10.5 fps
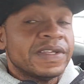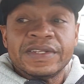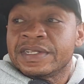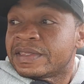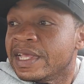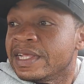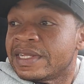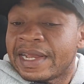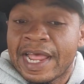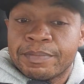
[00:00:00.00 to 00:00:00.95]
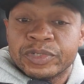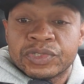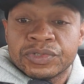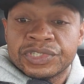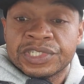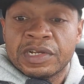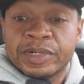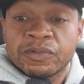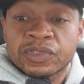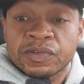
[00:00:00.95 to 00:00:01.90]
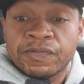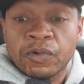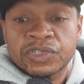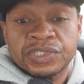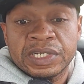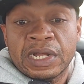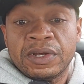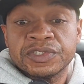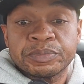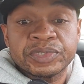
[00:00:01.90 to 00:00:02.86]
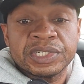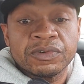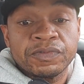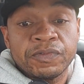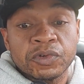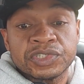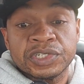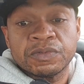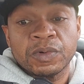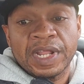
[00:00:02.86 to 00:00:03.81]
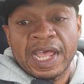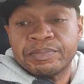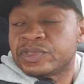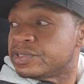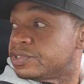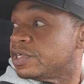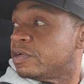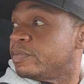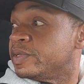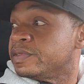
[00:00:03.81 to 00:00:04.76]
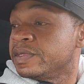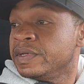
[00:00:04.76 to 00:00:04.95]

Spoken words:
the thing that happened to this gentleman, it was unfortunate, 100% unfortunate what happened to this gentleman.